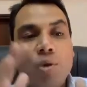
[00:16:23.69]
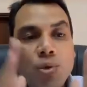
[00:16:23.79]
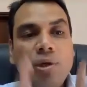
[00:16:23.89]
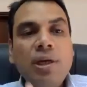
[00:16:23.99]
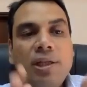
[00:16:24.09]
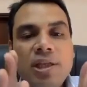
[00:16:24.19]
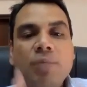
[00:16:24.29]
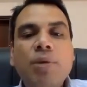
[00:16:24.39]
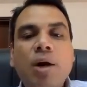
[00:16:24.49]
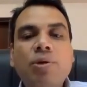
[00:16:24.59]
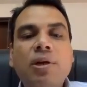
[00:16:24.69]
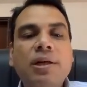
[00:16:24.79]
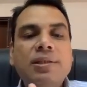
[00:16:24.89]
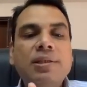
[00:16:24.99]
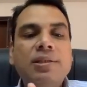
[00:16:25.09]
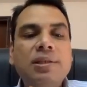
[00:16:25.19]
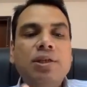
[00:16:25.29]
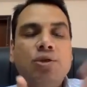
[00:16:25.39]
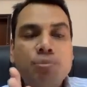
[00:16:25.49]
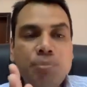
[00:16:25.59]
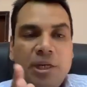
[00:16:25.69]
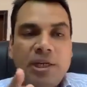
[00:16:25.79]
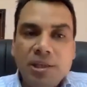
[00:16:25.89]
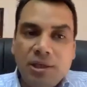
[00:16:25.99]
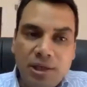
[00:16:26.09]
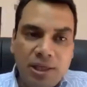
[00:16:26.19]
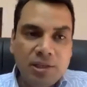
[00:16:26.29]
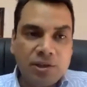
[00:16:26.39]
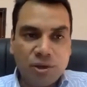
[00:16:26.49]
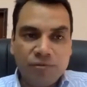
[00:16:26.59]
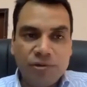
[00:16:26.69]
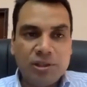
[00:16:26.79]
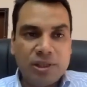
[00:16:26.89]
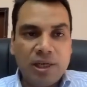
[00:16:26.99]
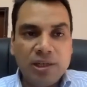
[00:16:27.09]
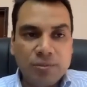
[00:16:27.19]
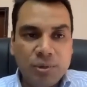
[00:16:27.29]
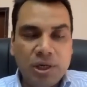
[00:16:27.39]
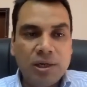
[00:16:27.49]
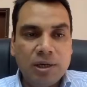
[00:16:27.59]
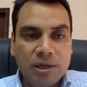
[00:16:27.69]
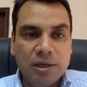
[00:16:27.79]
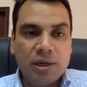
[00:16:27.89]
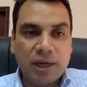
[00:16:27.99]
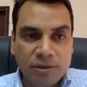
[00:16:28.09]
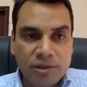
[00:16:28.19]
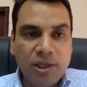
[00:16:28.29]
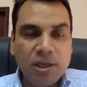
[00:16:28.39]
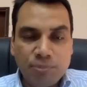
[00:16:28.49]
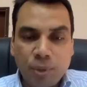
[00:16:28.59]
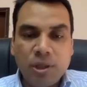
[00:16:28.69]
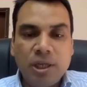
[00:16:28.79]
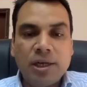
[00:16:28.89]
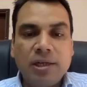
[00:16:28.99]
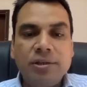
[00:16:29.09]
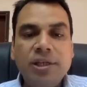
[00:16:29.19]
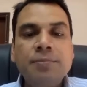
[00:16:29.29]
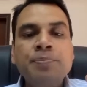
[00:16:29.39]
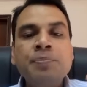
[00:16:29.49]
only the amount necessary to meet the needs of this eligible importing country.